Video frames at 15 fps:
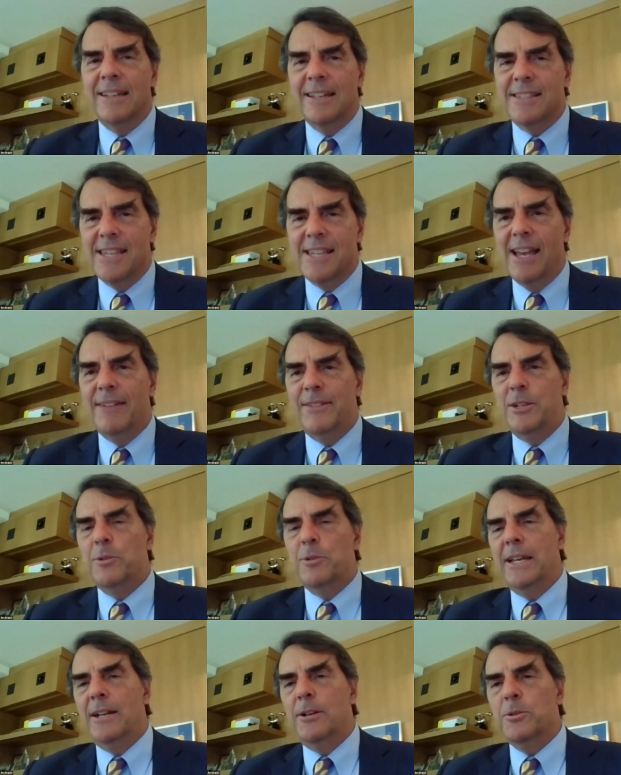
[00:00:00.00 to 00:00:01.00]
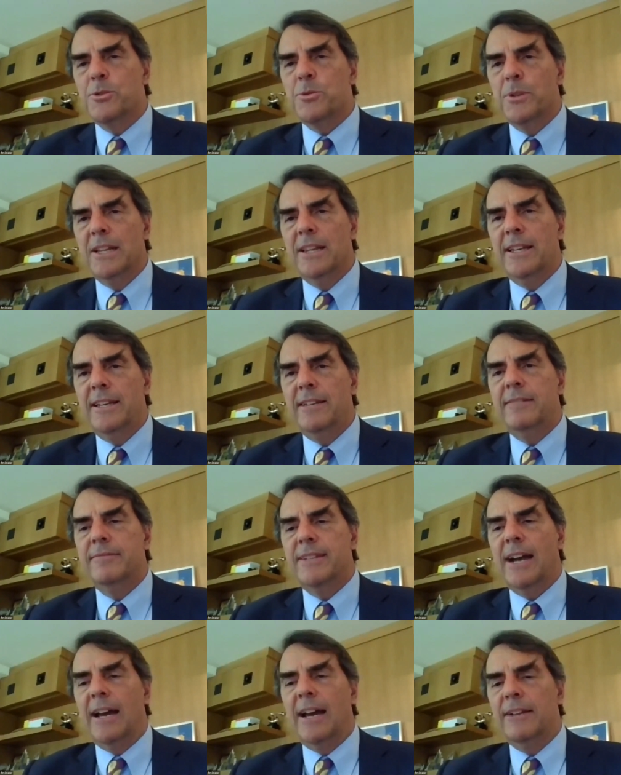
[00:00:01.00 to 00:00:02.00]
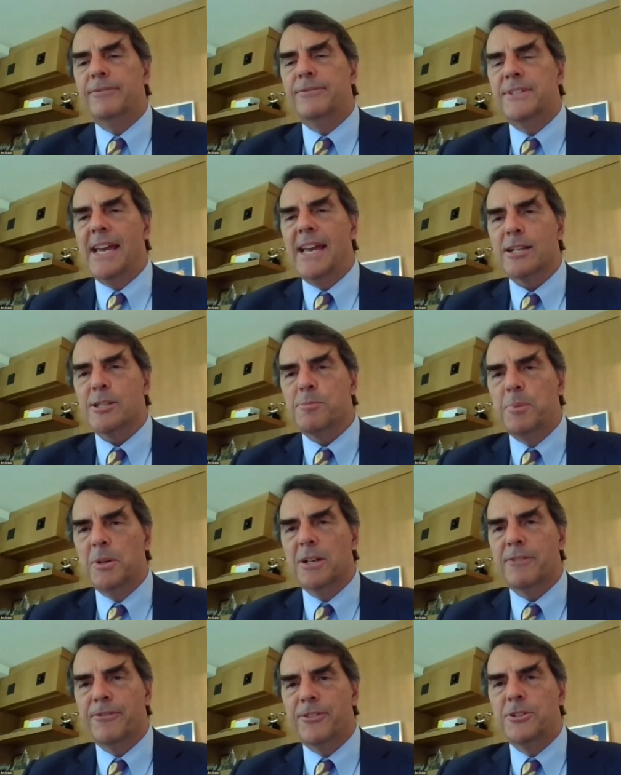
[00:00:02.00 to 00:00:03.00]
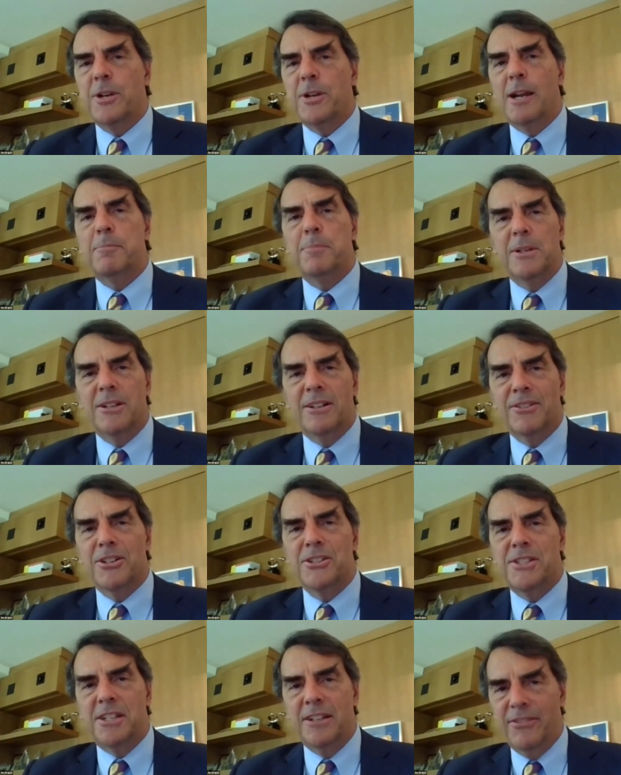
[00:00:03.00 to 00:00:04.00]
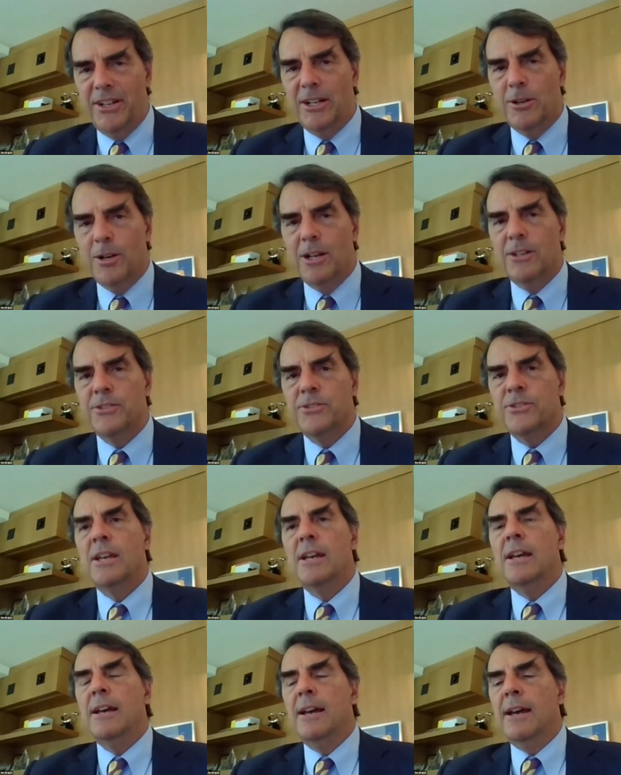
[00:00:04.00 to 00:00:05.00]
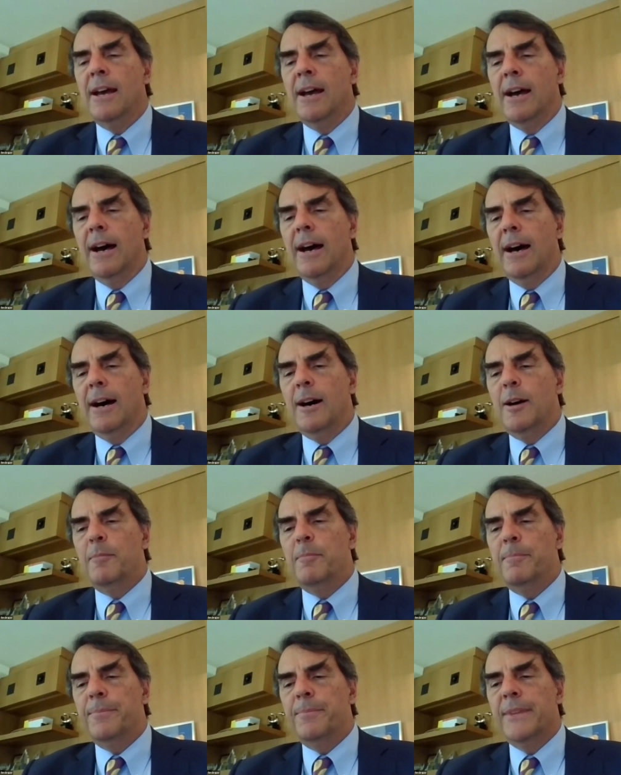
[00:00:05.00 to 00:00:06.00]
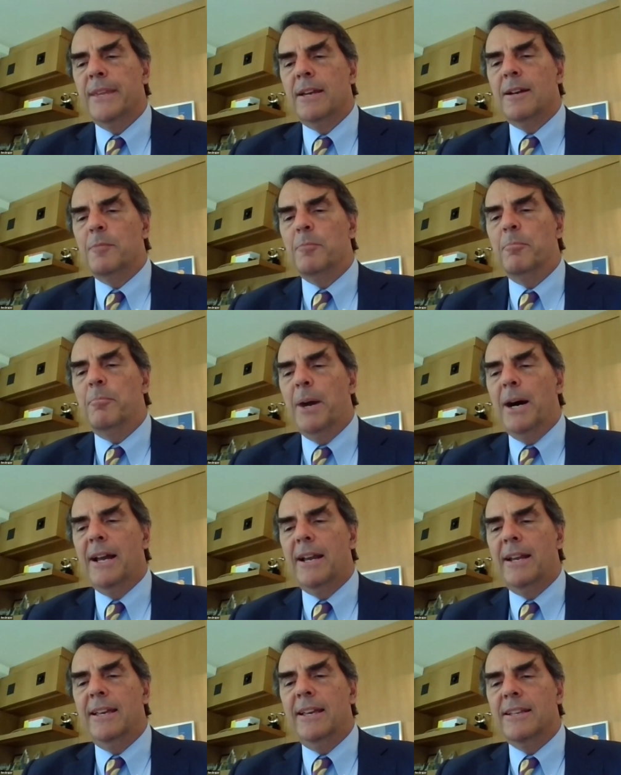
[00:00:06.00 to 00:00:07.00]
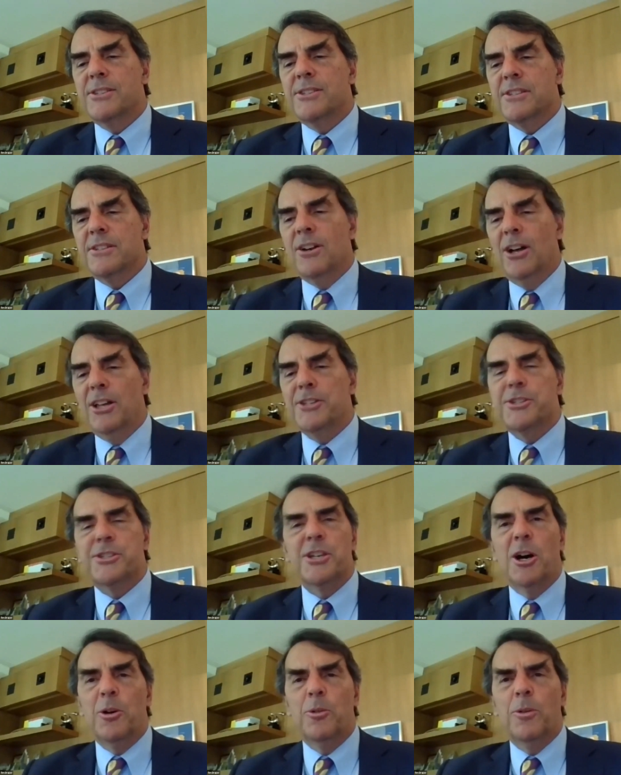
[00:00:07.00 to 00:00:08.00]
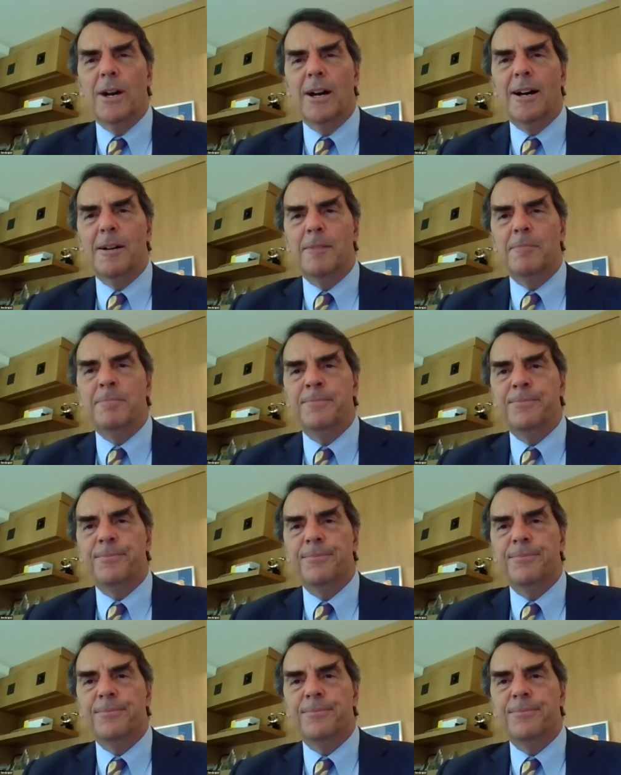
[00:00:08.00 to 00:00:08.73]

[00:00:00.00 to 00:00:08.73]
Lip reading: it's a heavy read. It was really kind of textbook for Draper University of Heroes. But it's also,